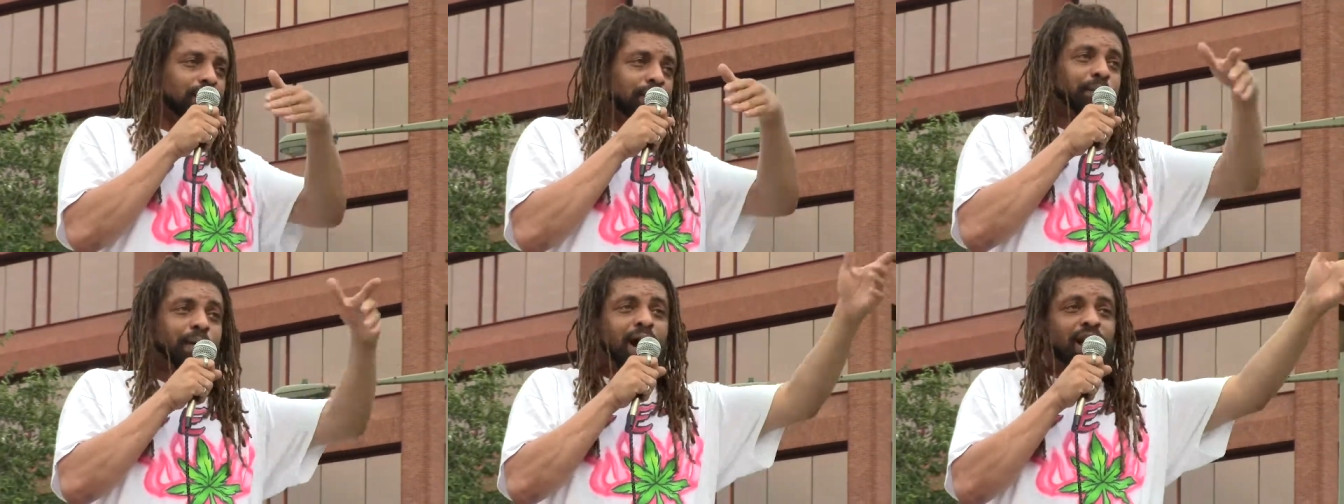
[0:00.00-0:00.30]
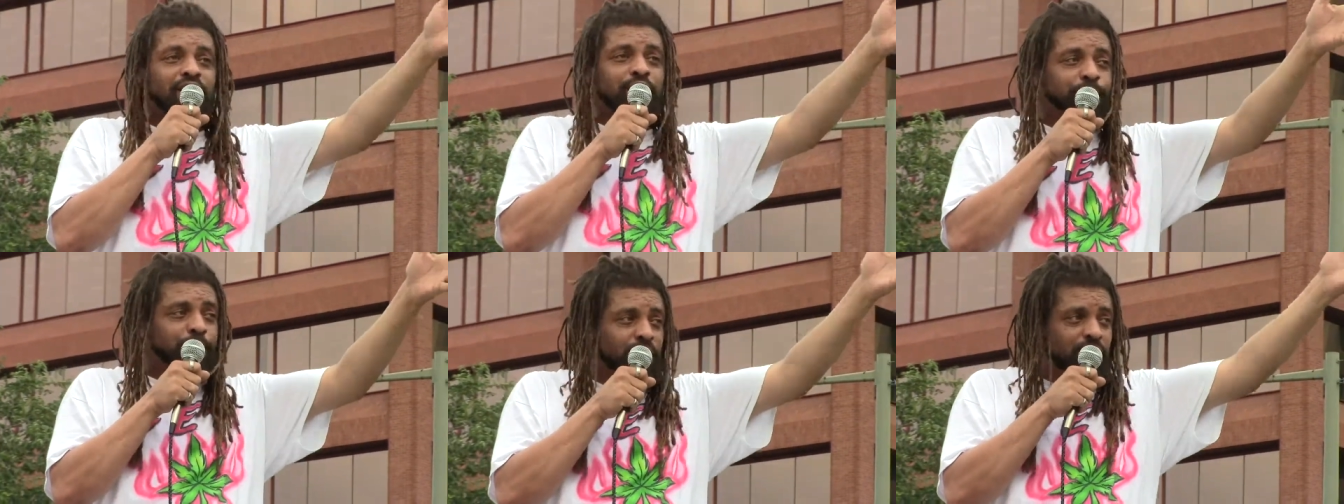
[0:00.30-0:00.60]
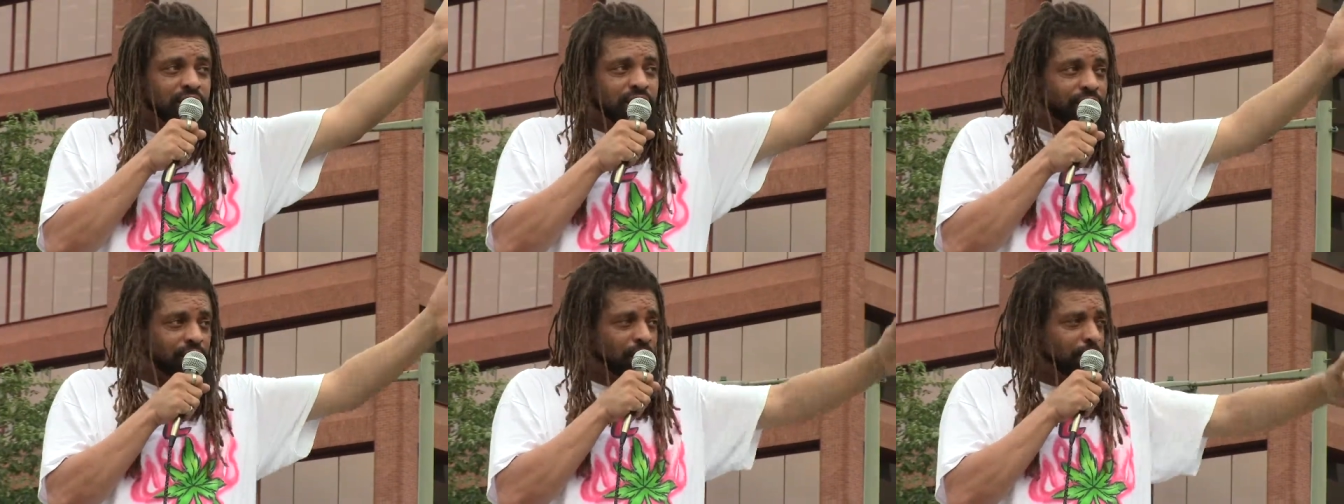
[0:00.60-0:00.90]

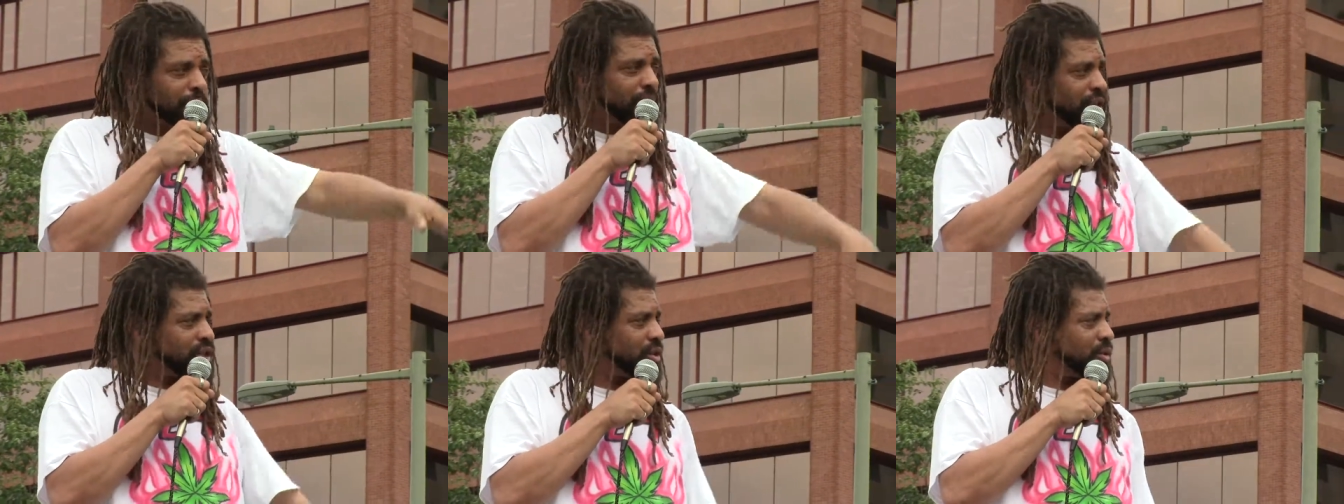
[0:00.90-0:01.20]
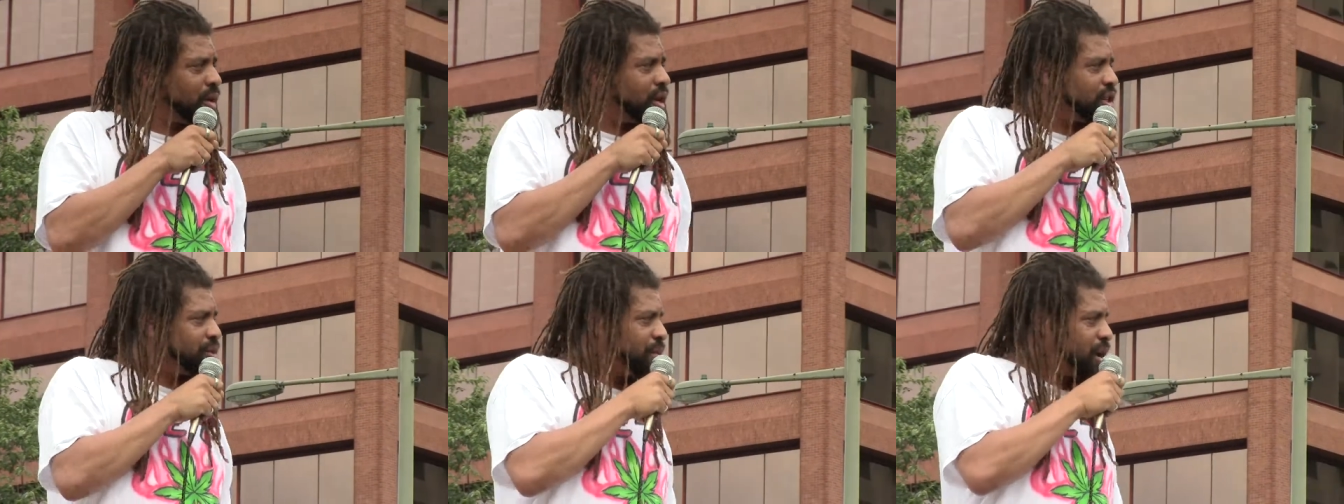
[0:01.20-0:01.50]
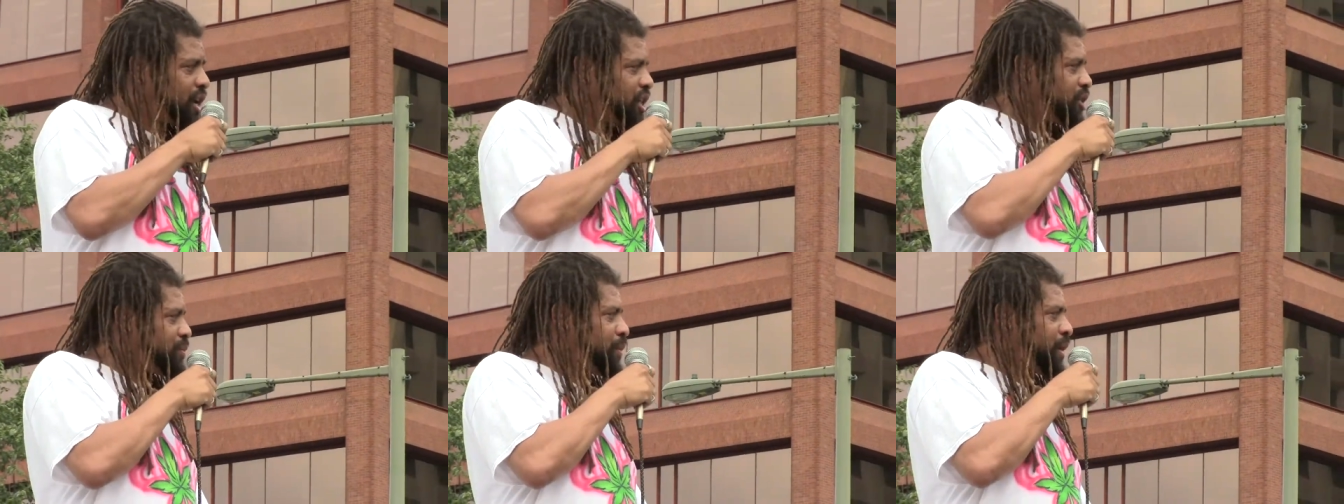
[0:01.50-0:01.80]
MySpace, if anybody still has
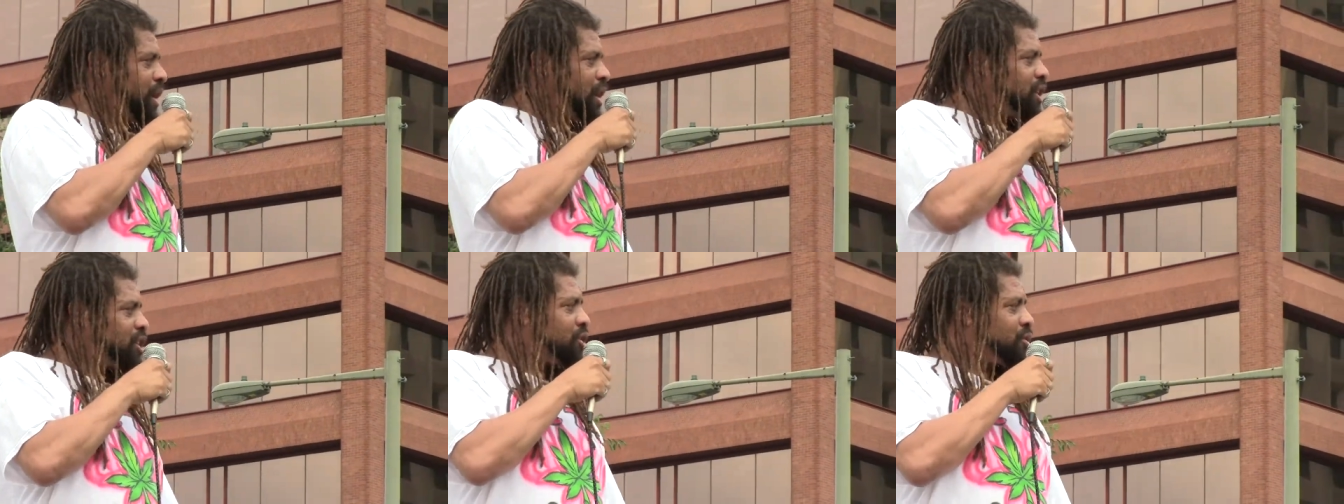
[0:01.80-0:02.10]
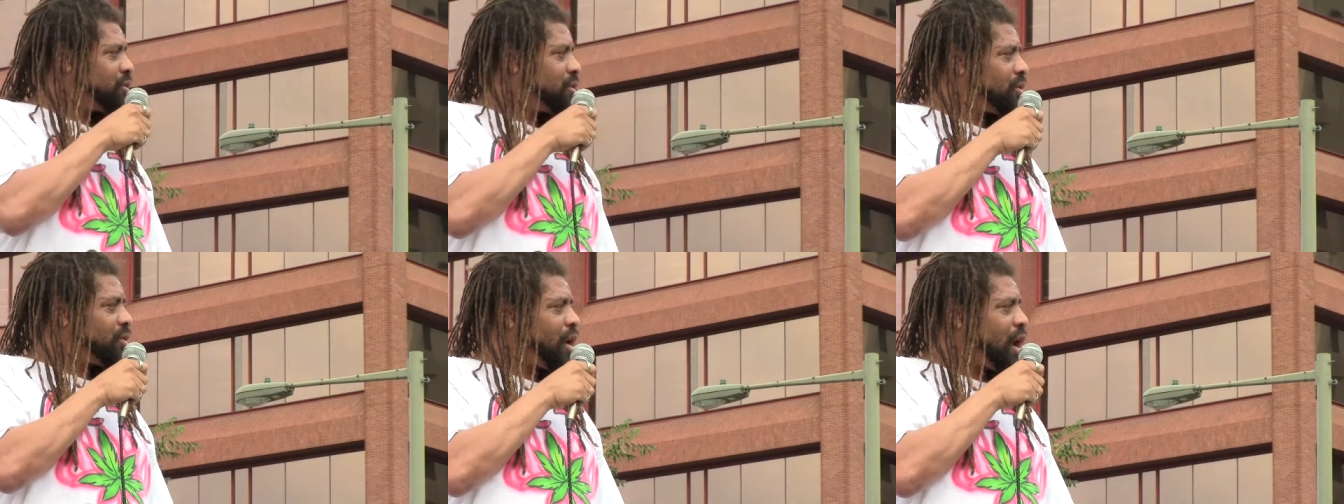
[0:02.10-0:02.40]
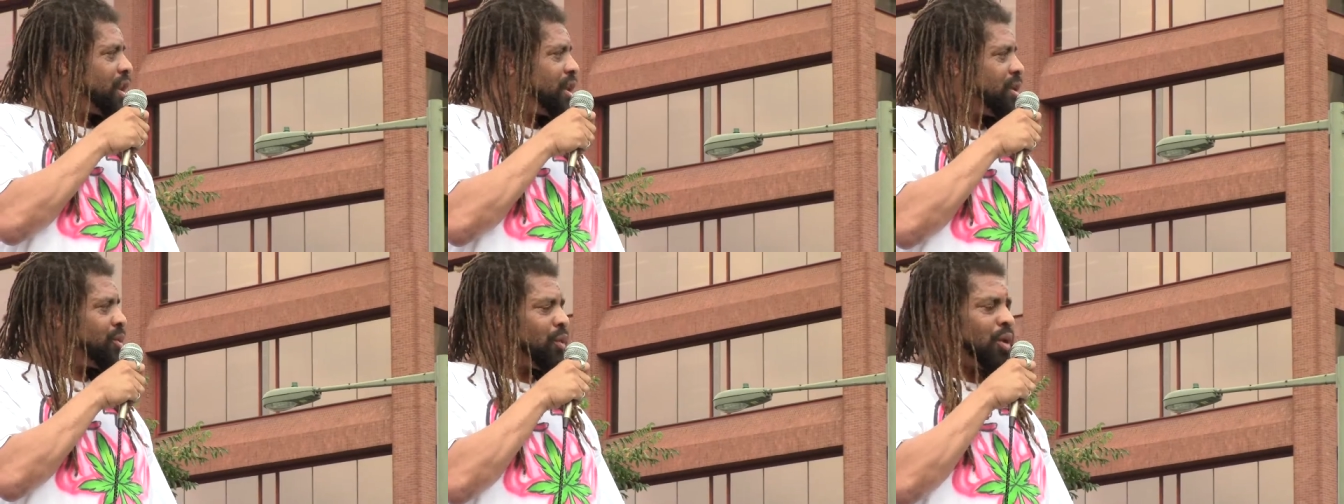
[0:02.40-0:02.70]
MySpace,
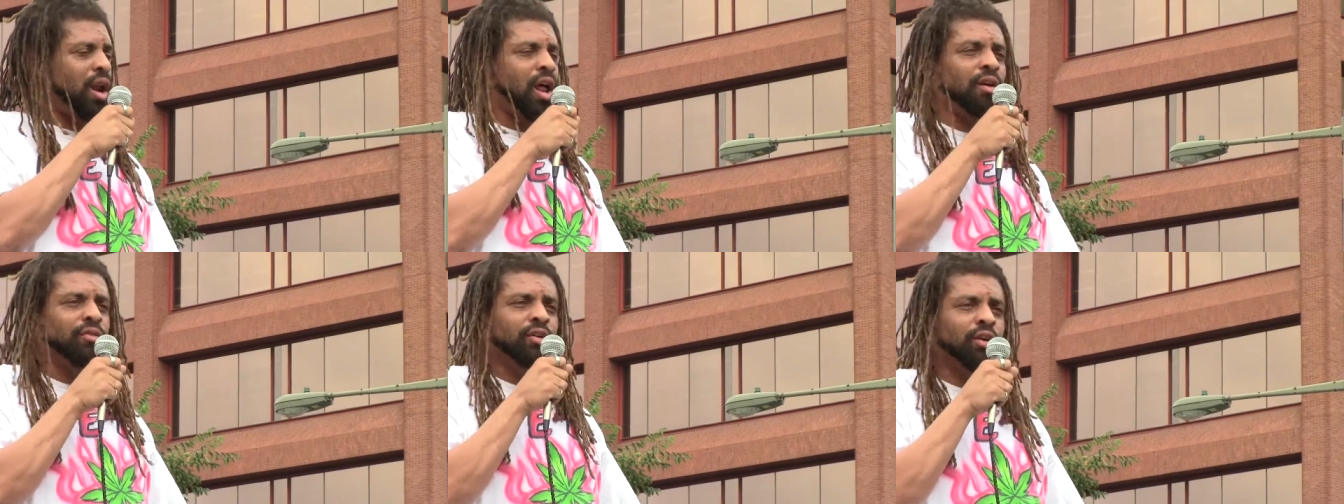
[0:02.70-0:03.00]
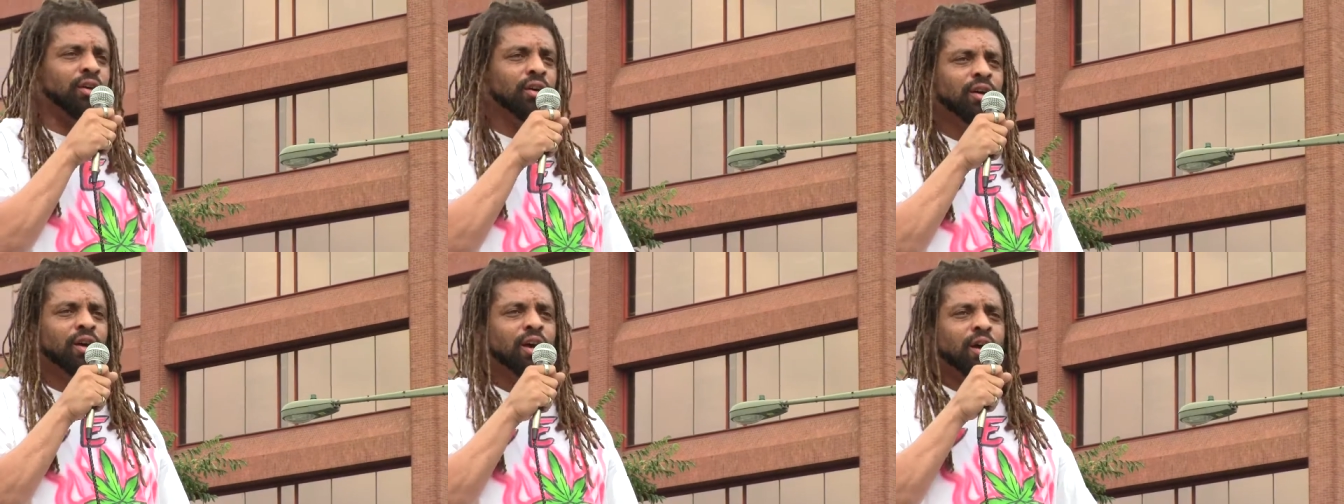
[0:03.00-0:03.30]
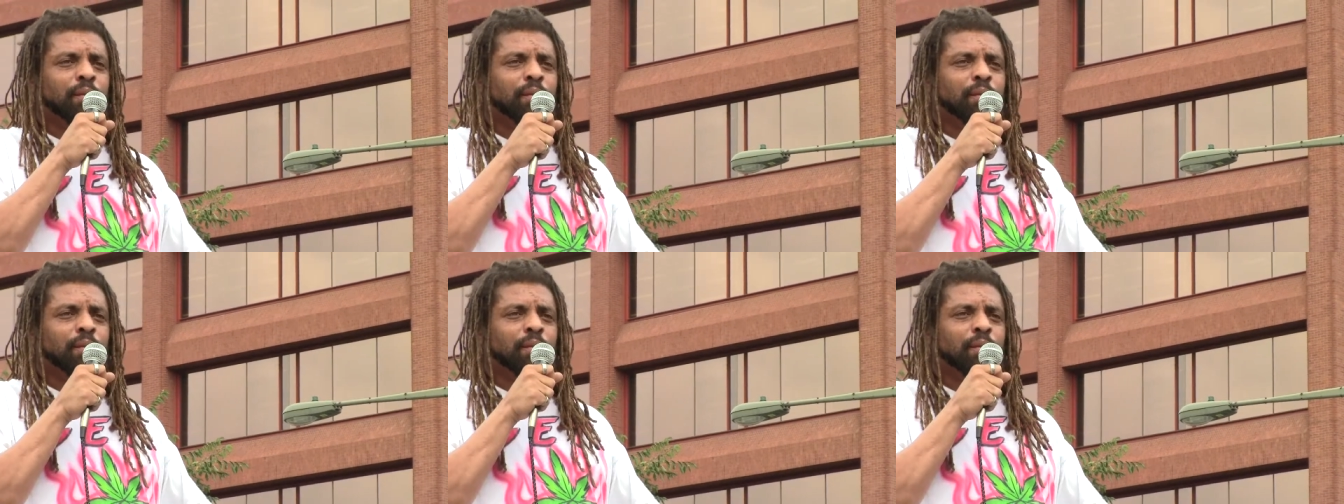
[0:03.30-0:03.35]
Reddit, whatever.